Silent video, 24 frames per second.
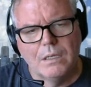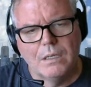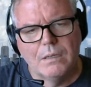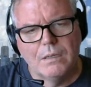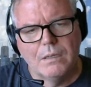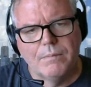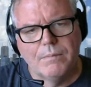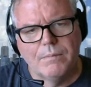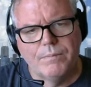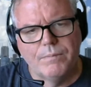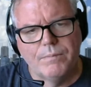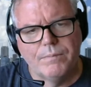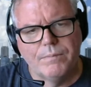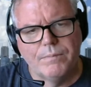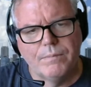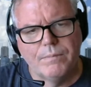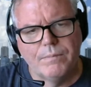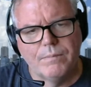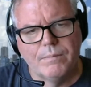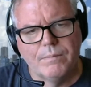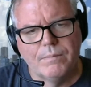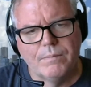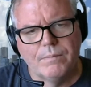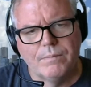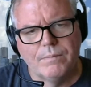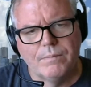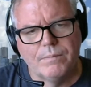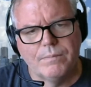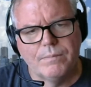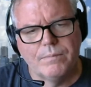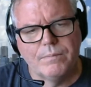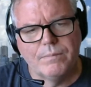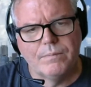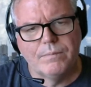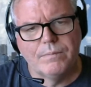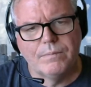
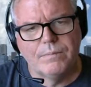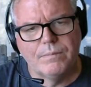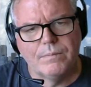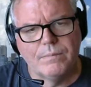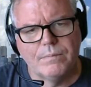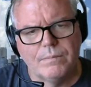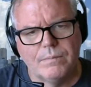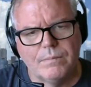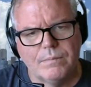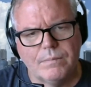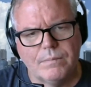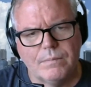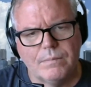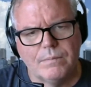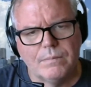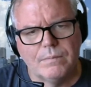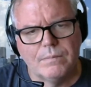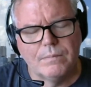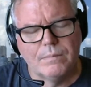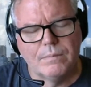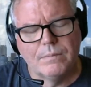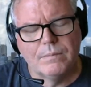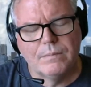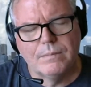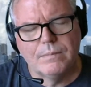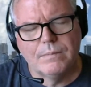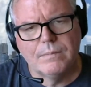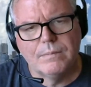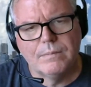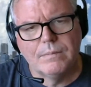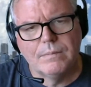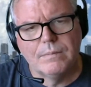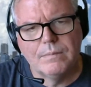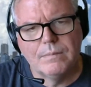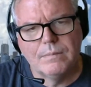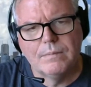
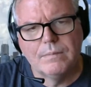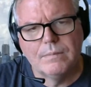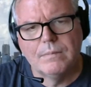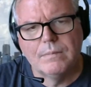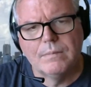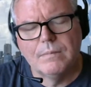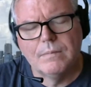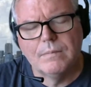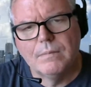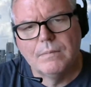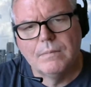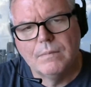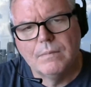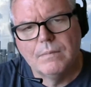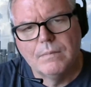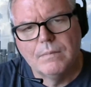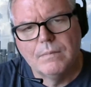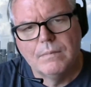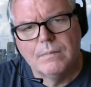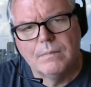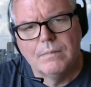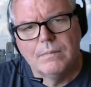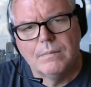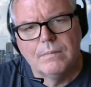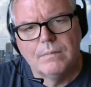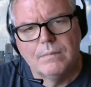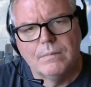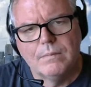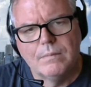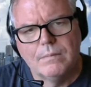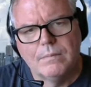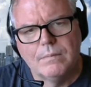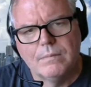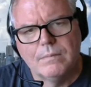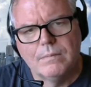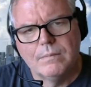
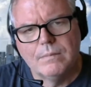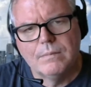This person isn't speaking.